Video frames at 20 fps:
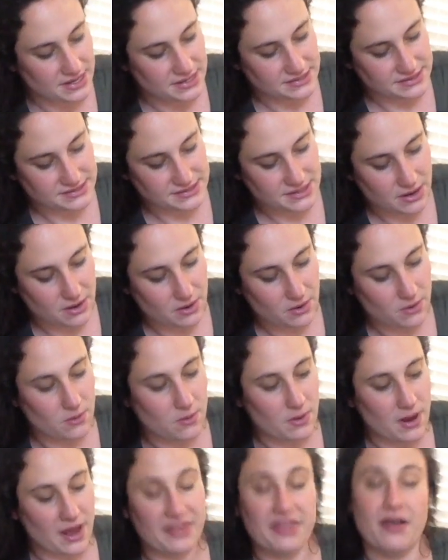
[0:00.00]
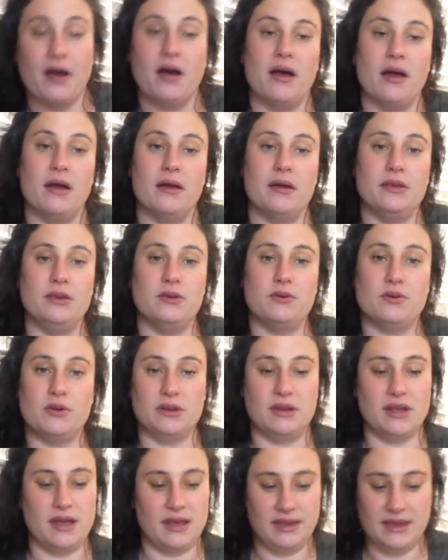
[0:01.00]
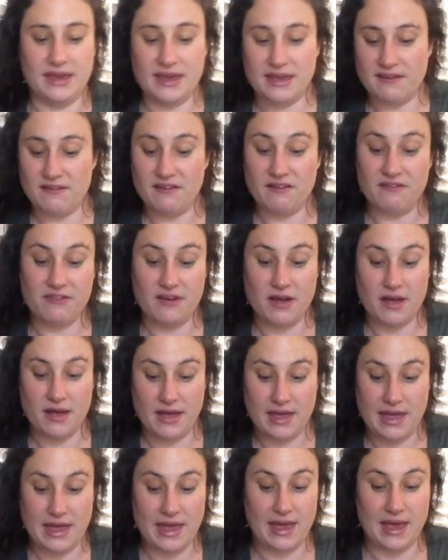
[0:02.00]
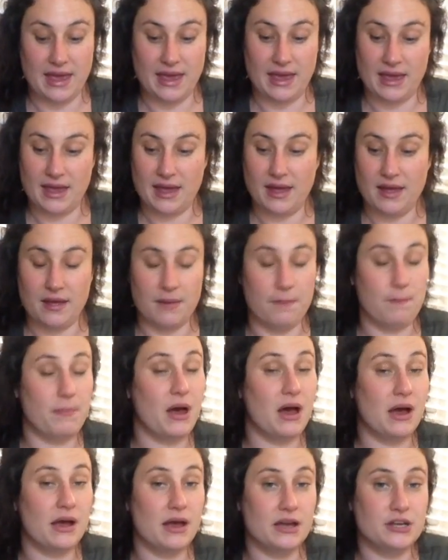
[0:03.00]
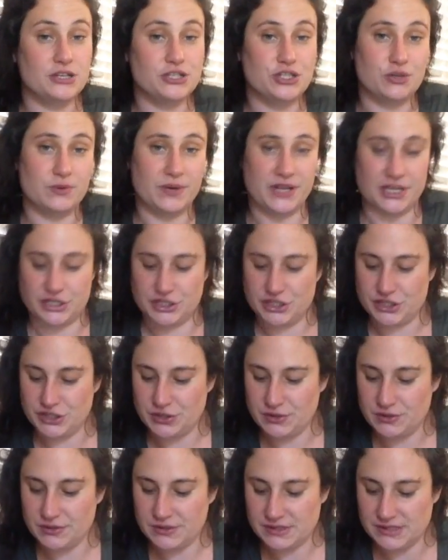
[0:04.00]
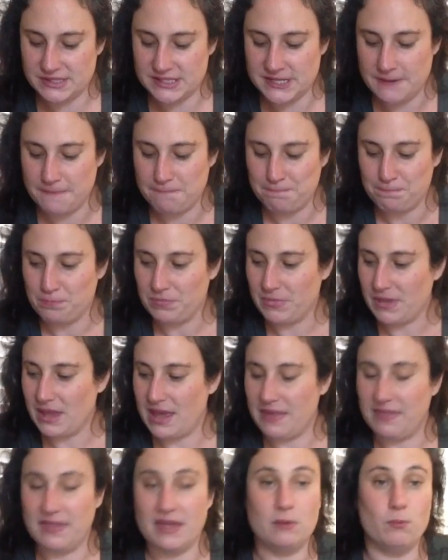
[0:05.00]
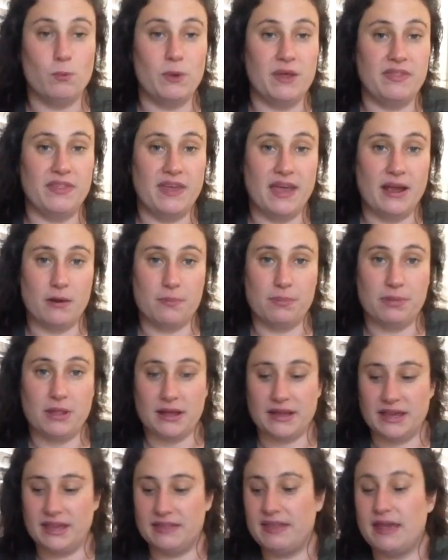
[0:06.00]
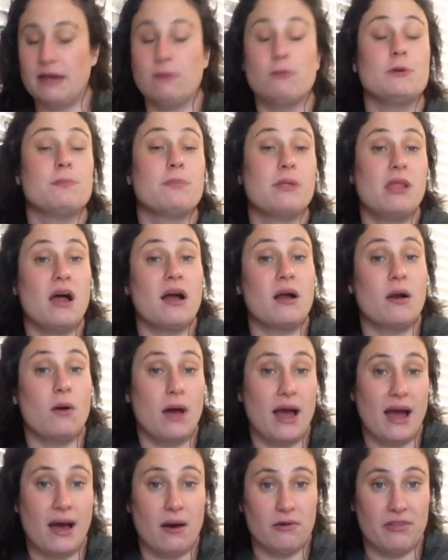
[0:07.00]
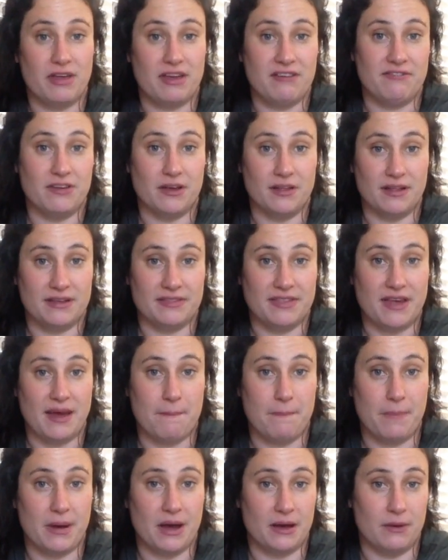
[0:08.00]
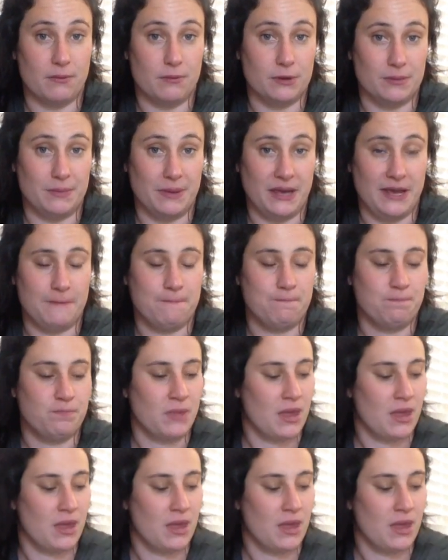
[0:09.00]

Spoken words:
So I thought you could give a bug to each student, and then when they are plucking, they would pluck how they feel like that bug would be.